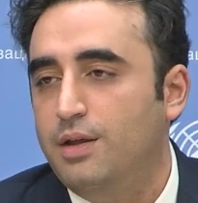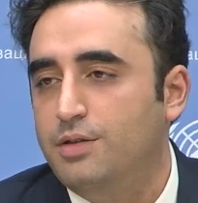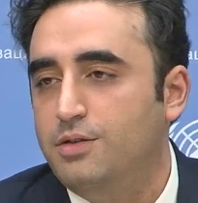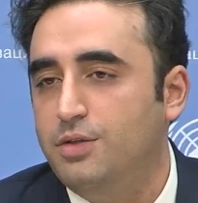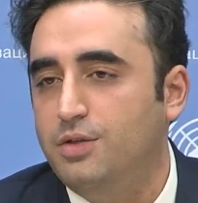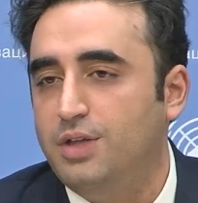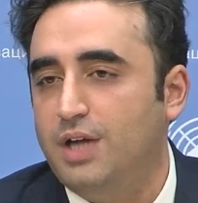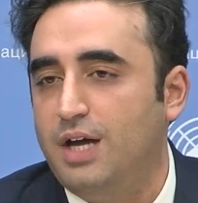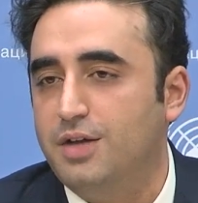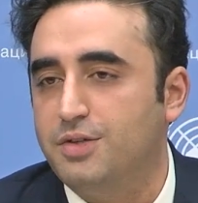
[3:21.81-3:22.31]

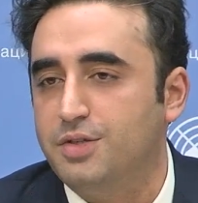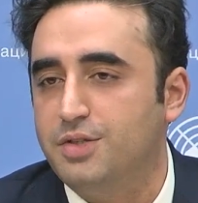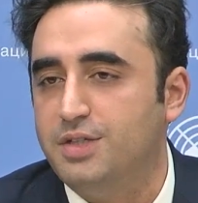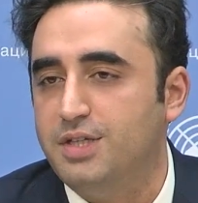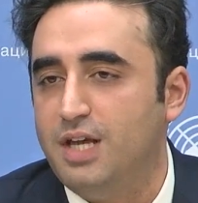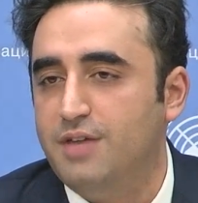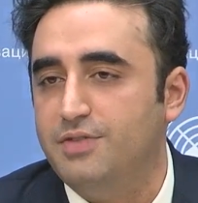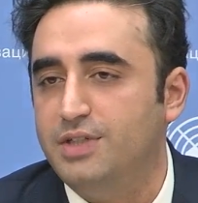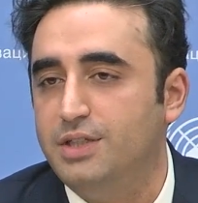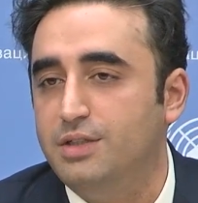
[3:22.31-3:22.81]

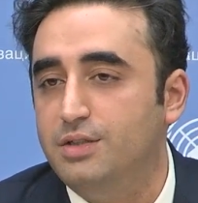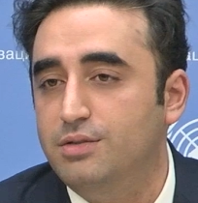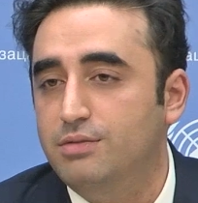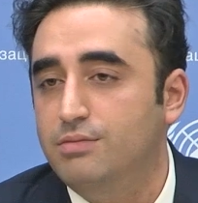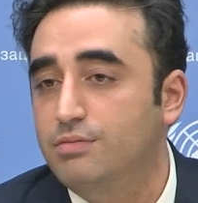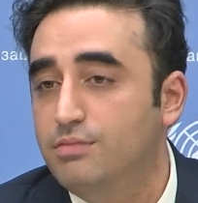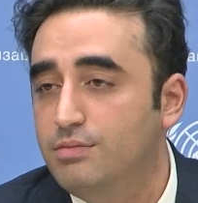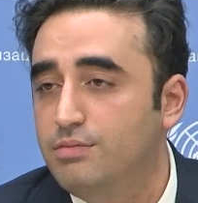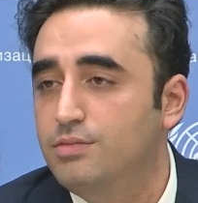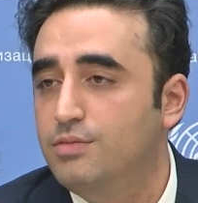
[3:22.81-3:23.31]
2007 and
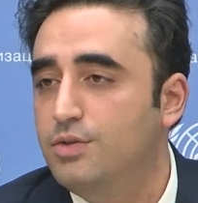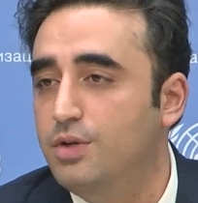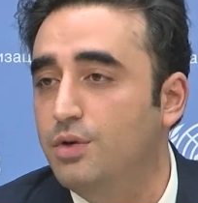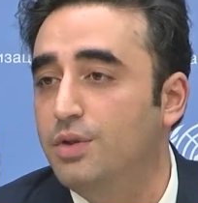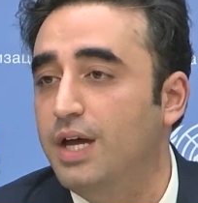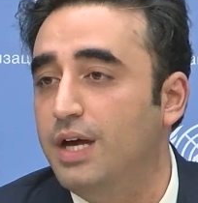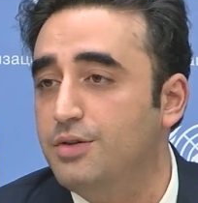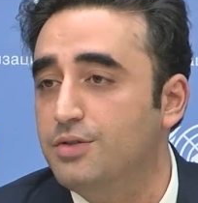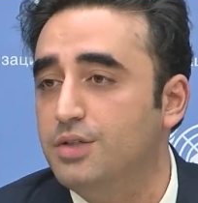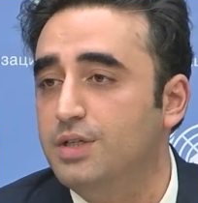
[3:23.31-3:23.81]

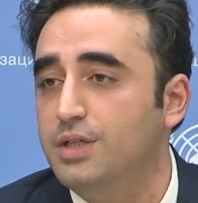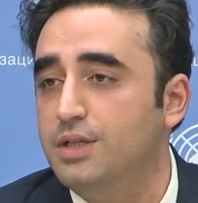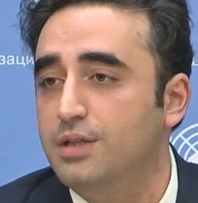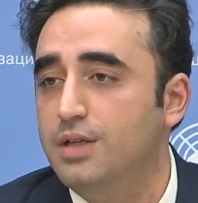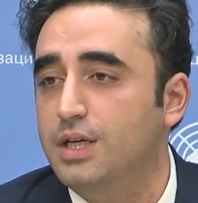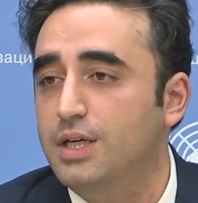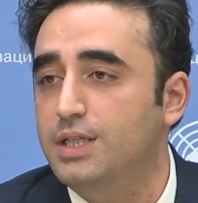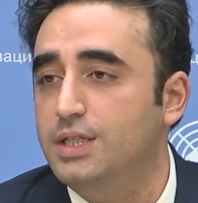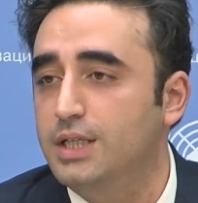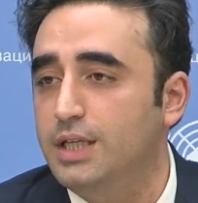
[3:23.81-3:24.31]

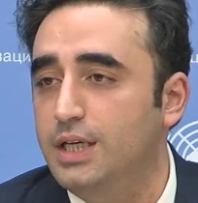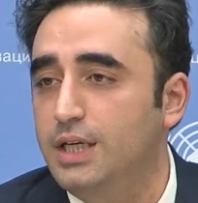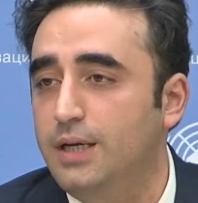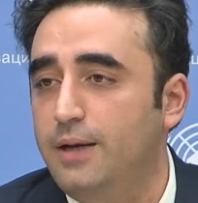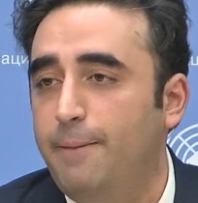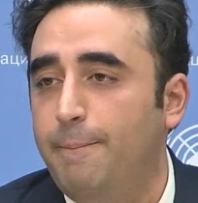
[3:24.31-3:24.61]
2013.